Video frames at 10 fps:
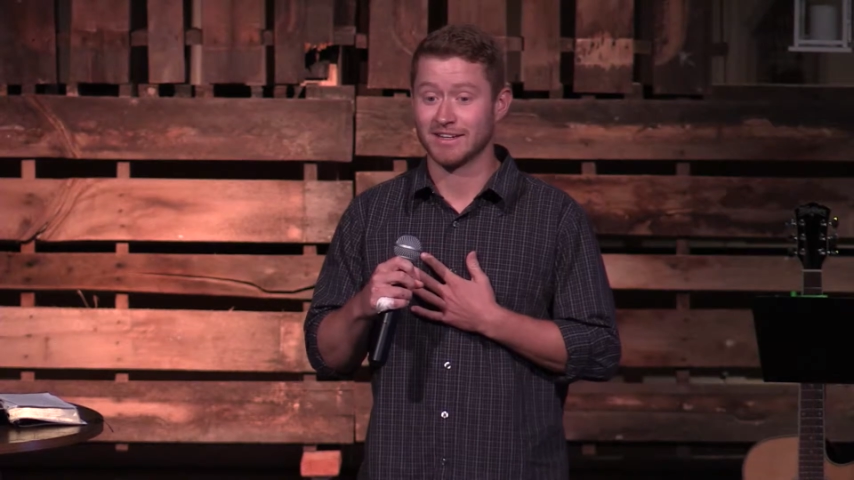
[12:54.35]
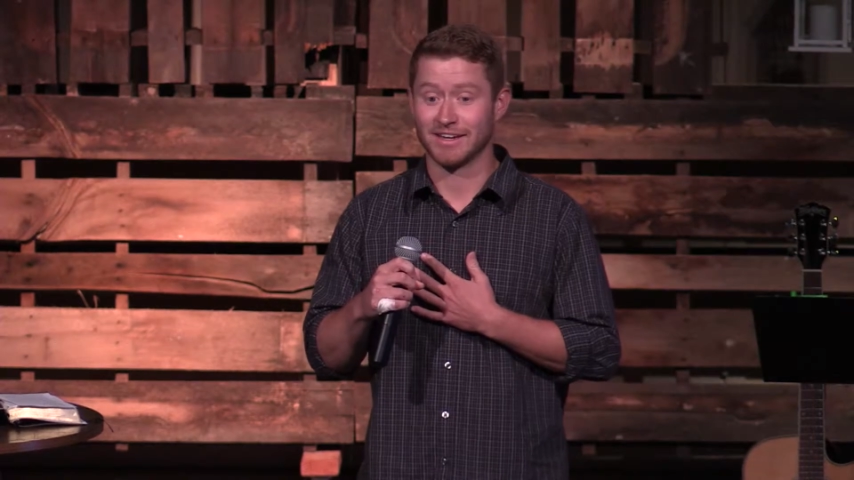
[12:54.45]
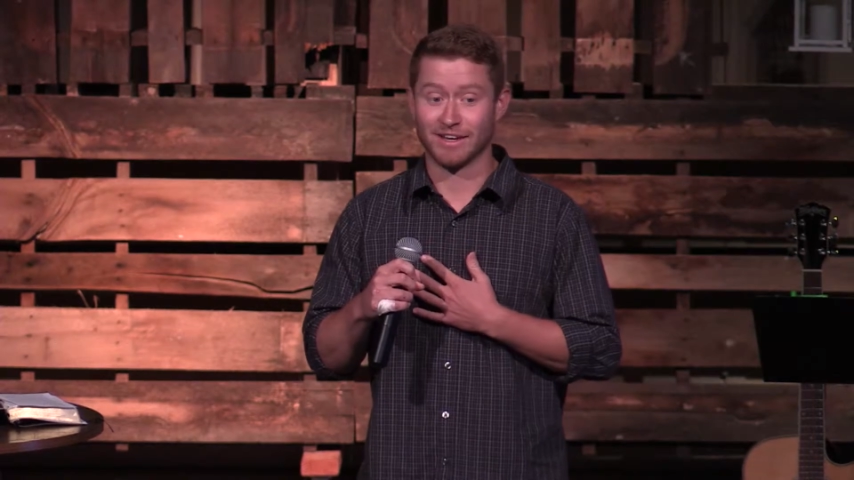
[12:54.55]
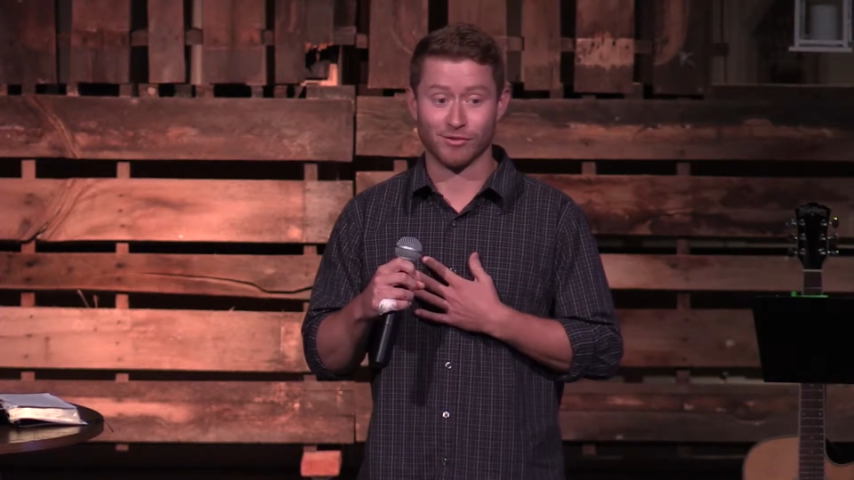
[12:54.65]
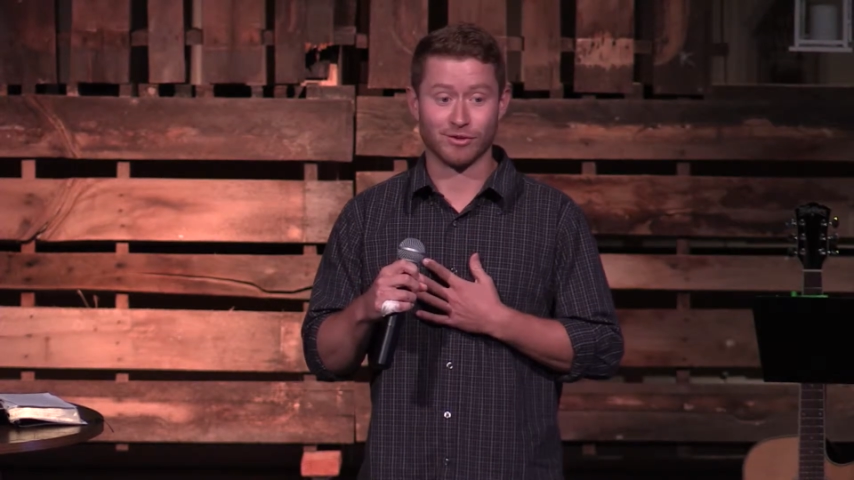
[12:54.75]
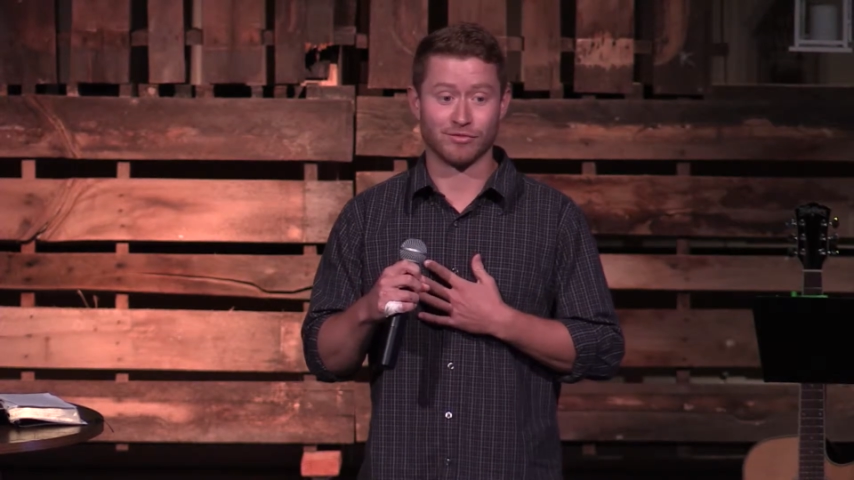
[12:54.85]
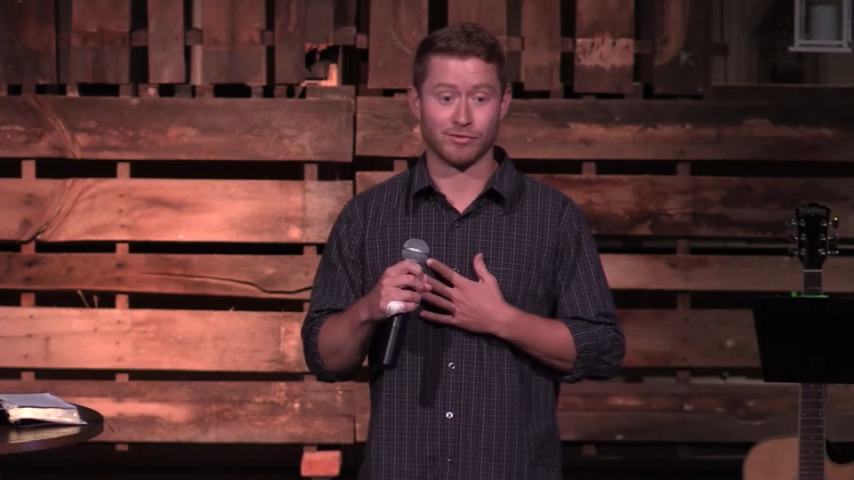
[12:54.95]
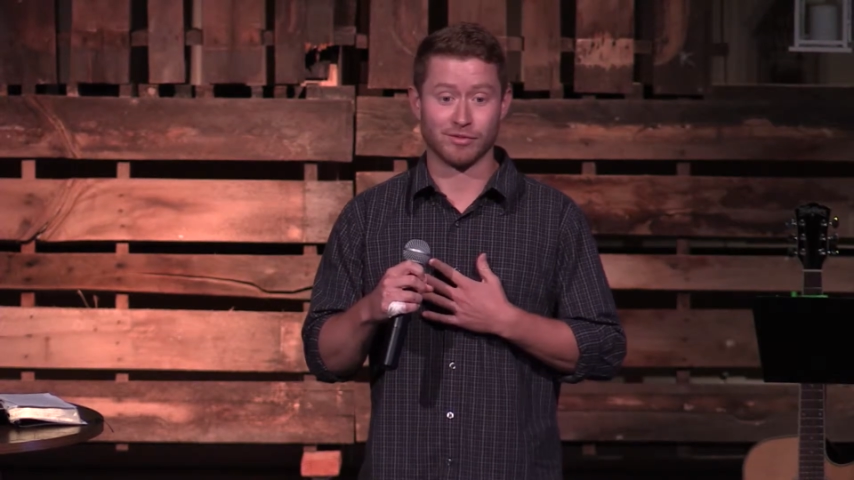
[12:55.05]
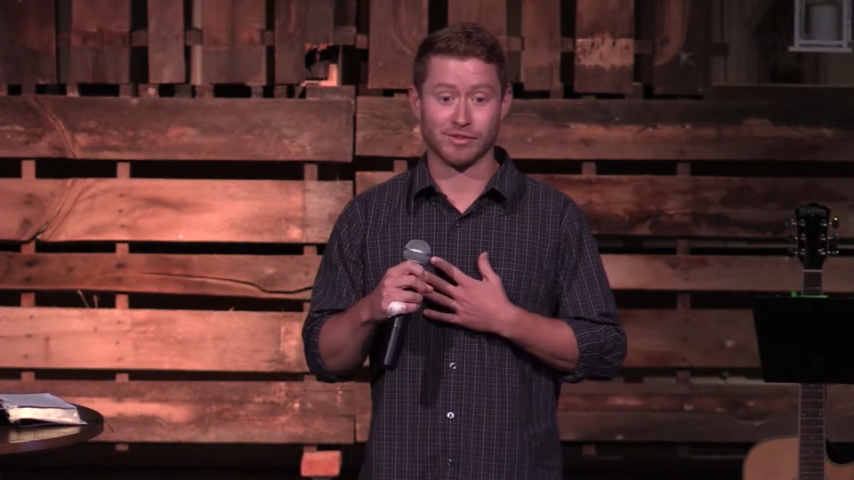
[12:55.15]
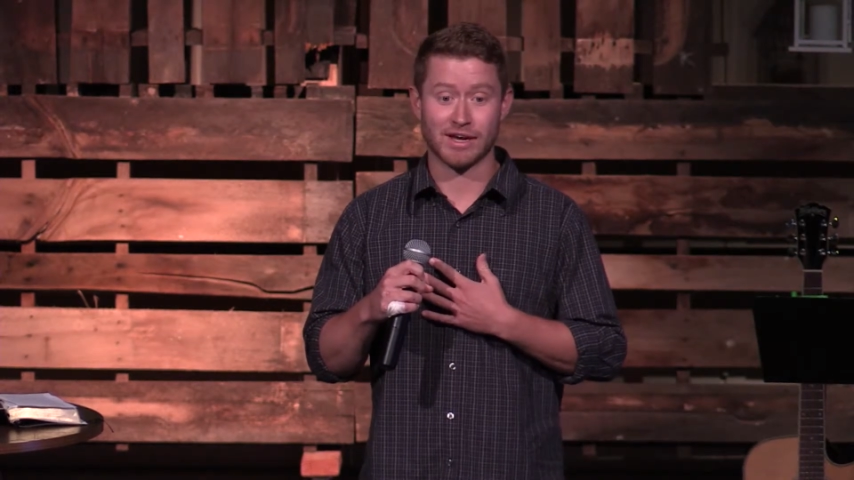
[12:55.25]
in order
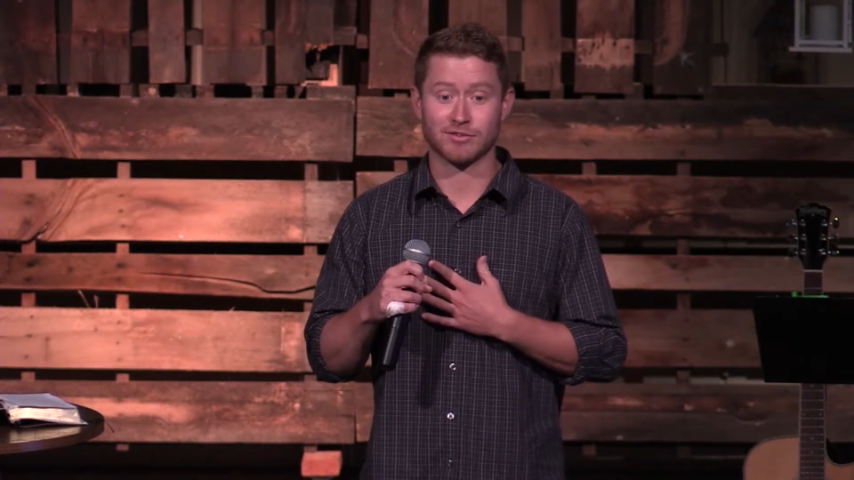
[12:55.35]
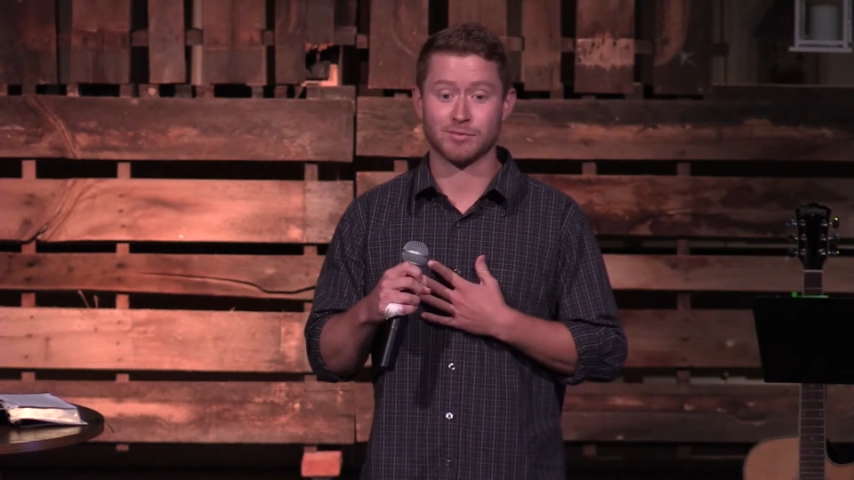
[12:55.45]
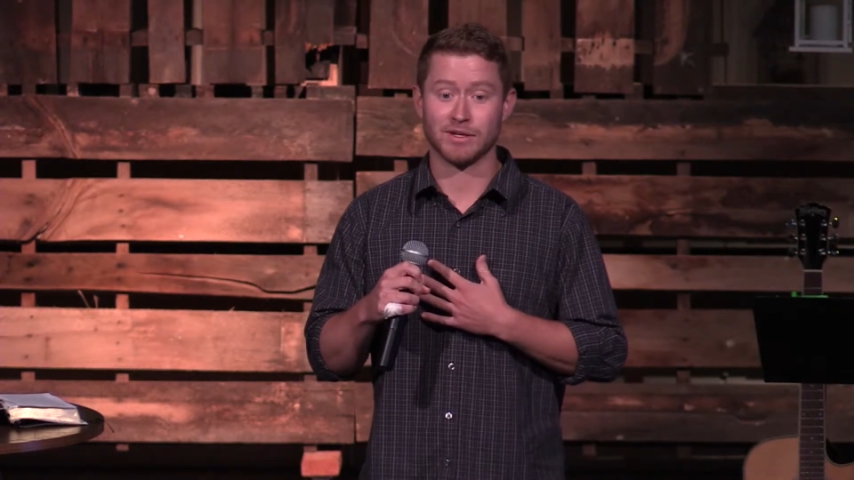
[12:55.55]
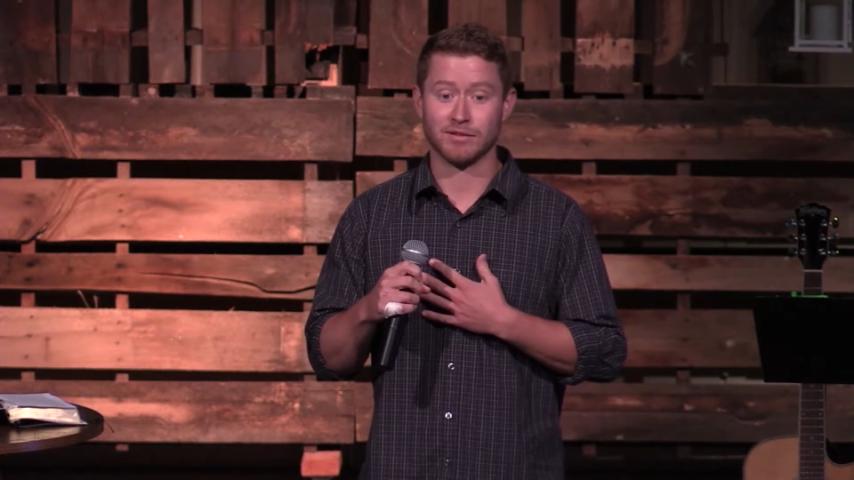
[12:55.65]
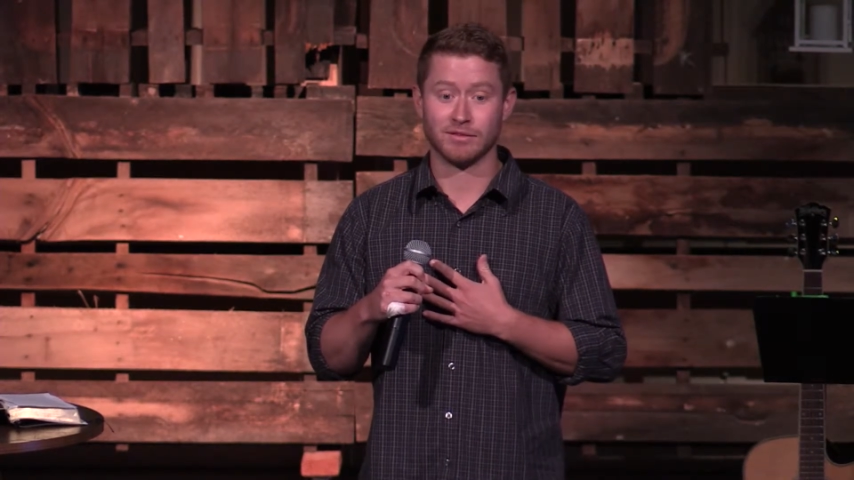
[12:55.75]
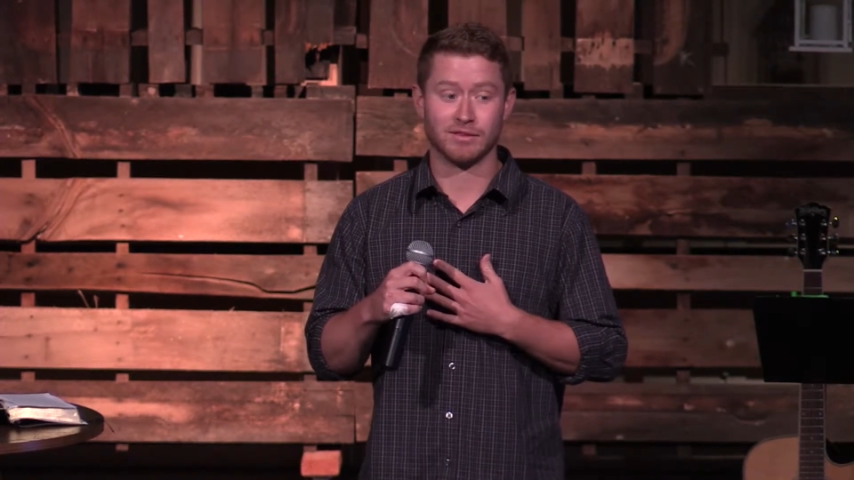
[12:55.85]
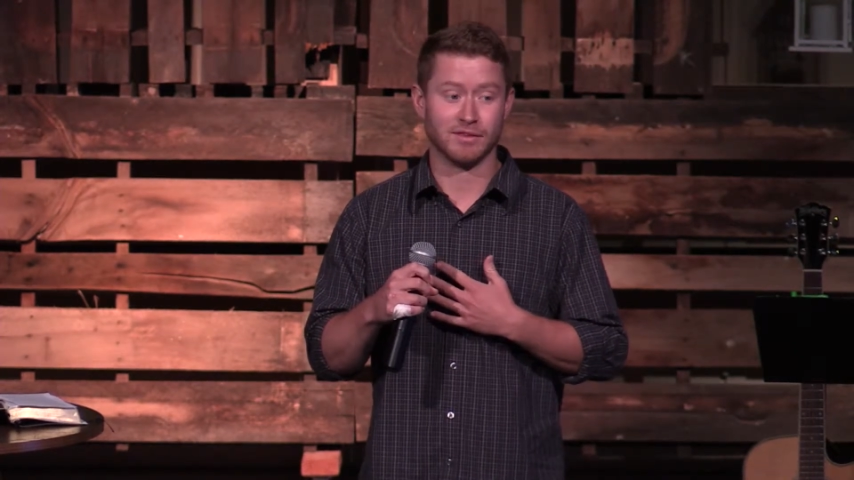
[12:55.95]
for the life to be